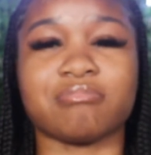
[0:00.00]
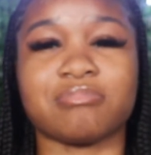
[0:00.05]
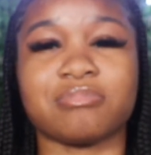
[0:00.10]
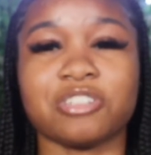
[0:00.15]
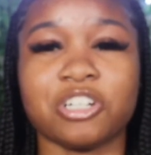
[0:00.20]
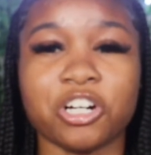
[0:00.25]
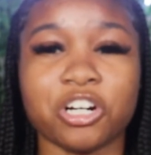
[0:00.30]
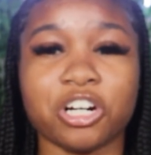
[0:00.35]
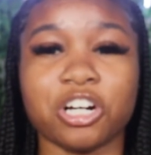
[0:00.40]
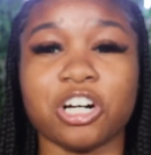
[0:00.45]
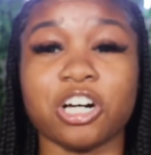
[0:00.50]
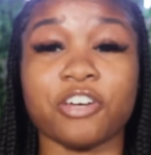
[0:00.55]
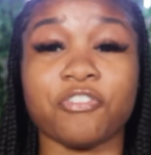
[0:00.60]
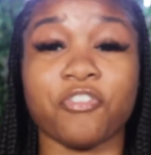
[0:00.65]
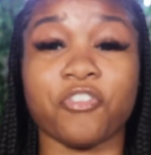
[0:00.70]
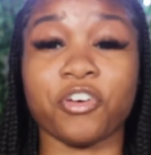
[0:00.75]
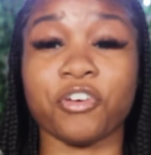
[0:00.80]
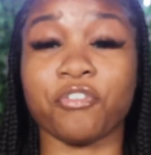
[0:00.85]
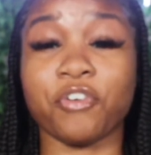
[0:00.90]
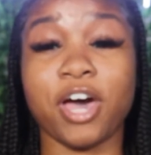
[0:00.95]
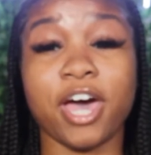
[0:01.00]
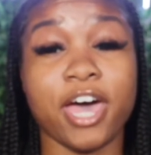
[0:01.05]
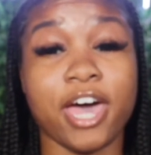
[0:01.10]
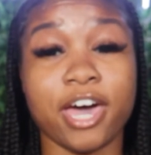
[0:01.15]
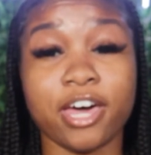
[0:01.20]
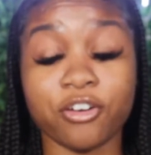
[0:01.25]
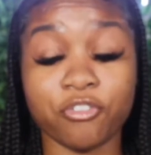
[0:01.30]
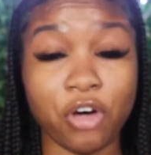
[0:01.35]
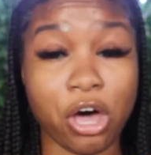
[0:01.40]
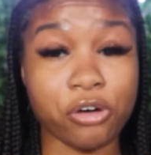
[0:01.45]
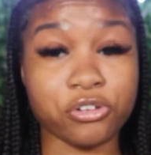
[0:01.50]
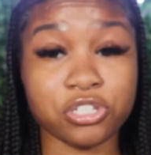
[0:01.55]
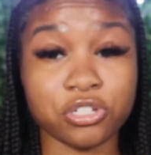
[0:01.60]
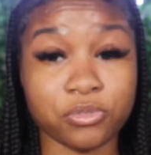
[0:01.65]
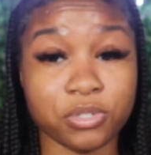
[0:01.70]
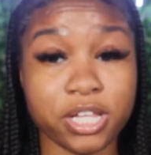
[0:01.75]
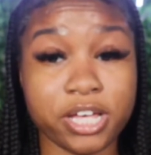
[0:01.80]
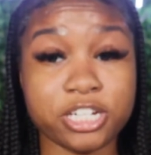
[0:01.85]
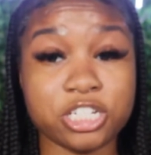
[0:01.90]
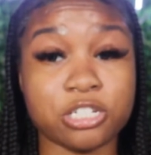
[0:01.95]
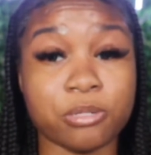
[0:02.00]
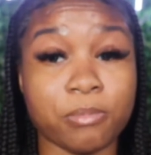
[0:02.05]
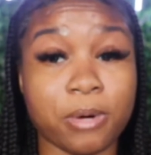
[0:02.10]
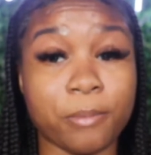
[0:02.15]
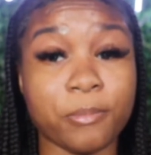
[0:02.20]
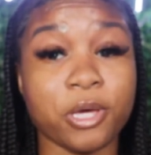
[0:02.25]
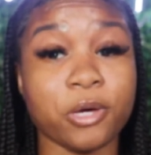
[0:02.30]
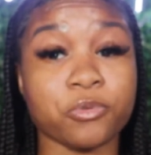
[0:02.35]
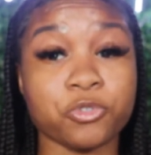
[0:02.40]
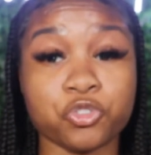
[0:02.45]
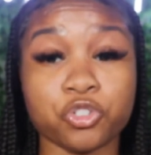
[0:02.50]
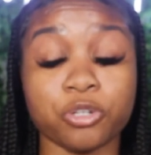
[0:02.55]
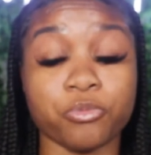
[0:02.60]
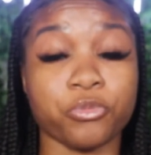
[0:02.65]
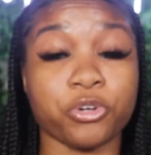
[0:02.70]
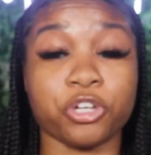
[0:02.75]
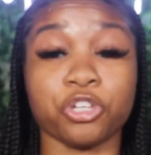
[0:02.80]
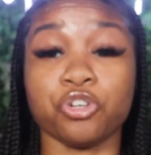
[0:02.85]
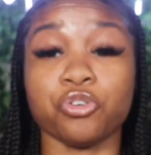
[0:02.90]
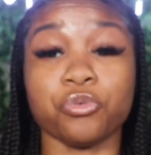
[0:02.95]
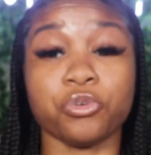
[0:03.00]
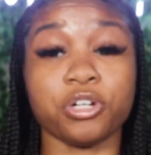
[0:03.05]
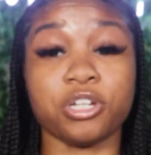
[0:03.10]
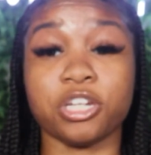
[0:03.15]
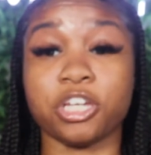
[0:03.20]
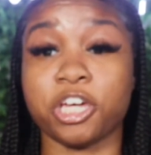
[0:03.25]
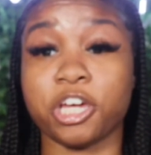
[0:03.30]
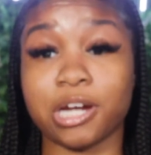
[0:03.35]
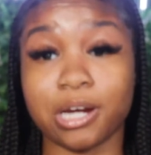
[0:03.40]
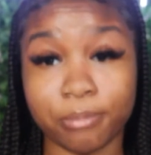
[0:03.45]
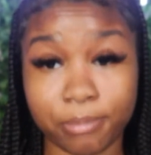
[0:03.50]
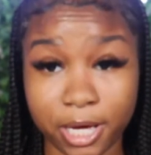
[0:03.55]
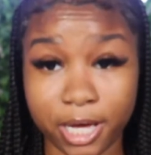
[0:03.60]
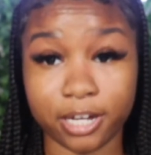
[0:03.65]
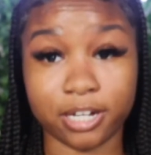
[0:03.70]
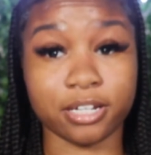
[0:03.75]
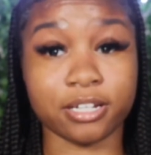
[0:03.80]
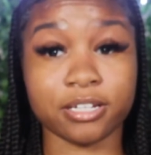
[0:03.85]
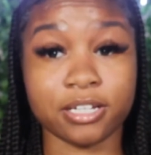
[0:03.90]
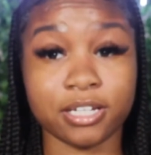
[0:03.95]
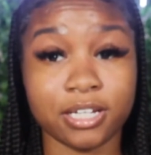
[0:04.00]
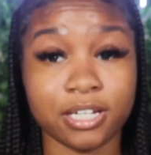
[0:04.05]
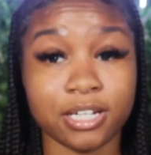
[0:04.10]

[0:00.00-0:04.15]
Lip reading: Girl, if I was in a relationship, my man was treating me, you wouldn't hear about it.